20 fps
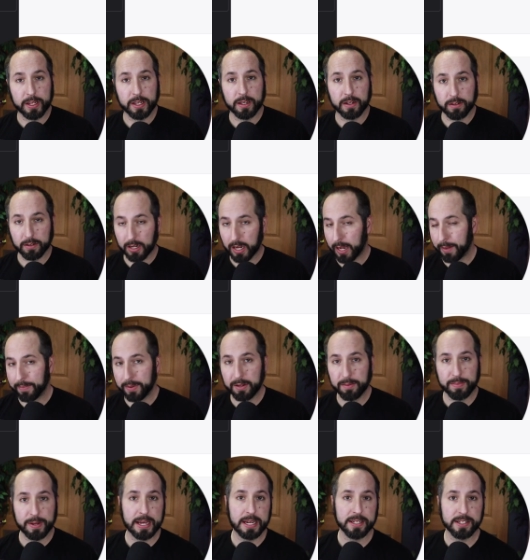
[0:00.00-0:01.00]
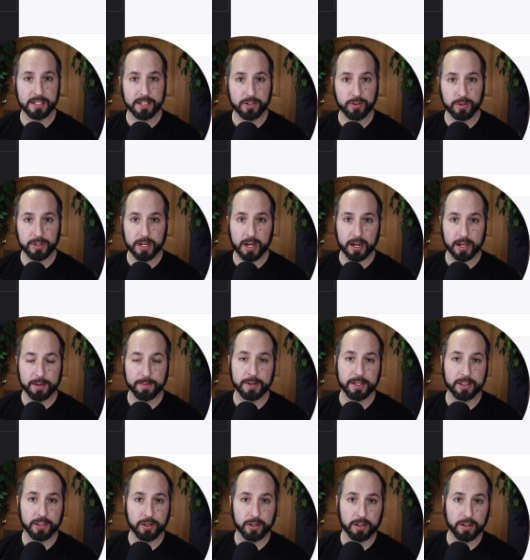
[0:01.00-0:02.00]
can copy and paste into a
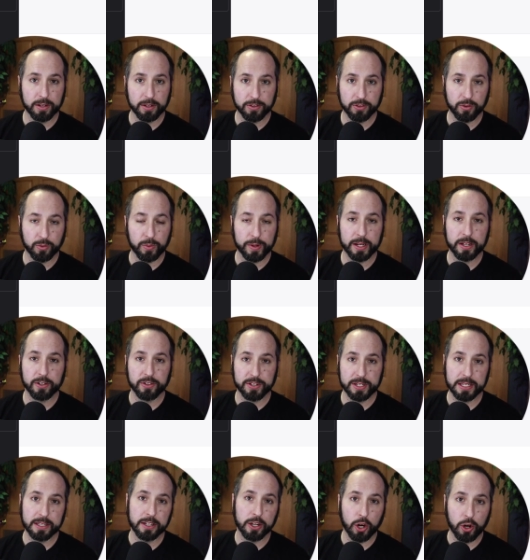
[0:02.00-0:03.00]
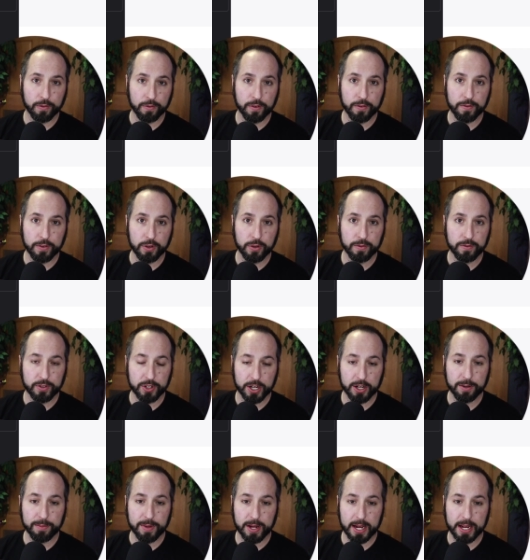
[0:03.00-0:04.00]
document that so we understand the overview of
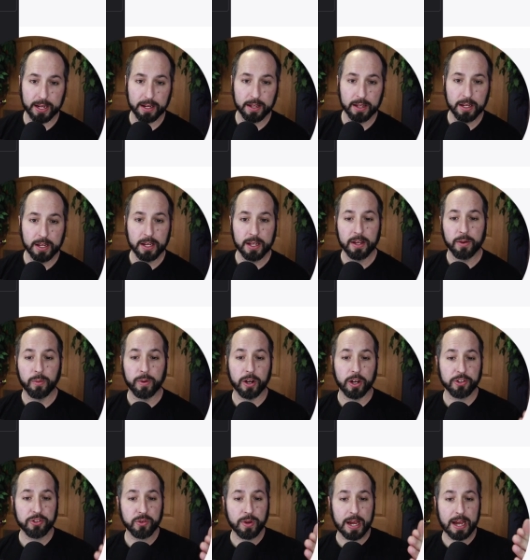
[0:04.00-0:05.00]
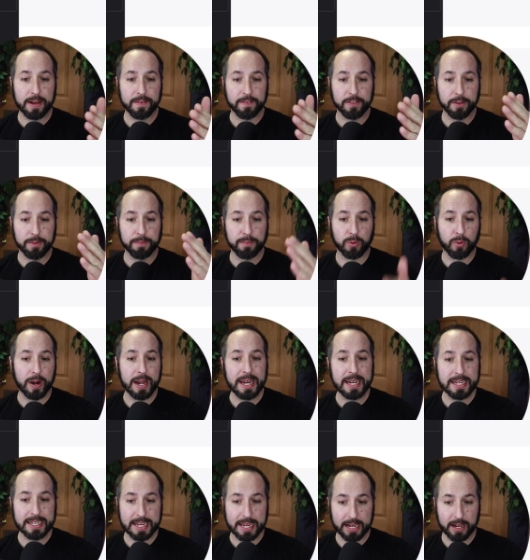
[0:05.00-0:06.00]
Jeremiah. We also have the
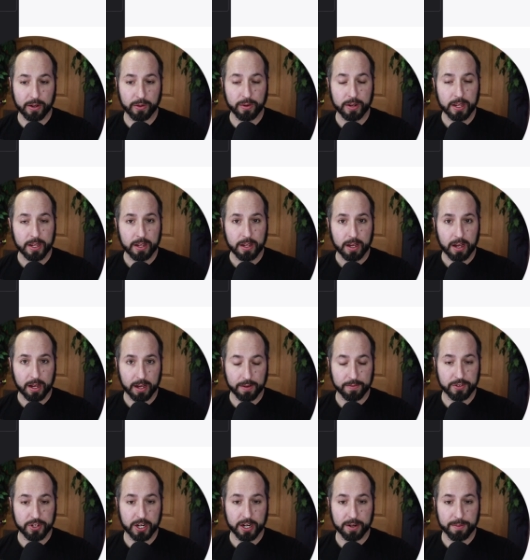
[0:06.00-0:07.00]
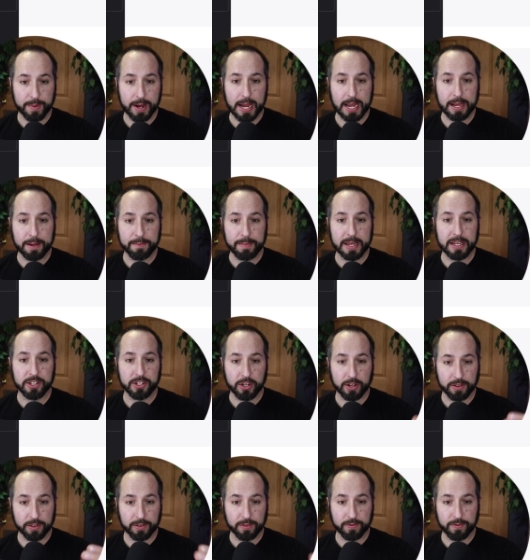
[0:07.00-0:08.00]
breakdown of Jeremiah based
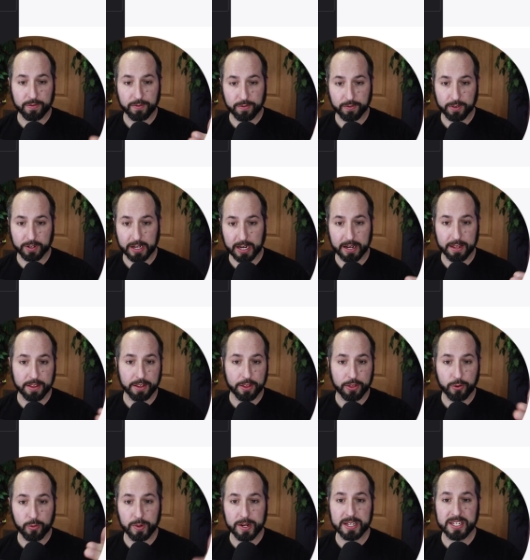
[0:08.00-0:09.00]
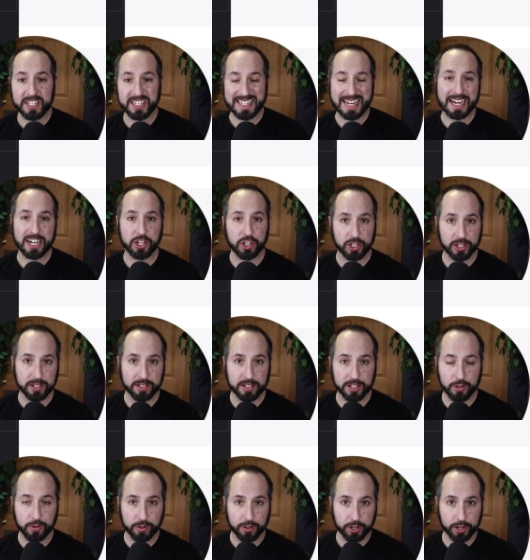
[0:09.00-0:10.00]
on the kind of the three sections that
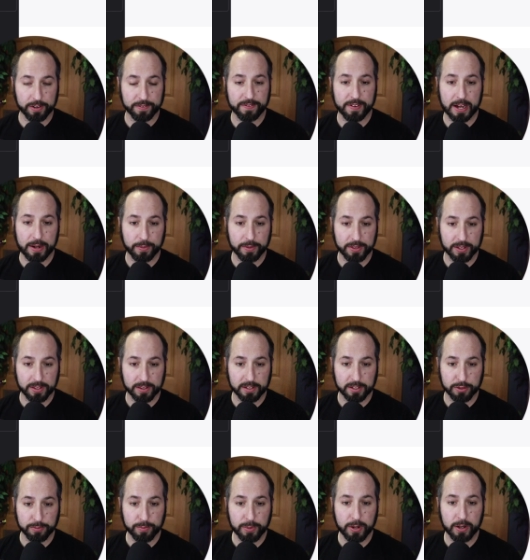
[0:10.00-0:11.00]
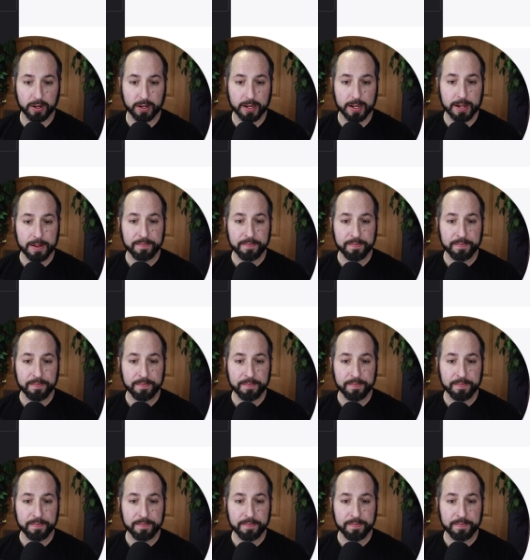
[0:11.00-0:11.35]
you're going to find within this book.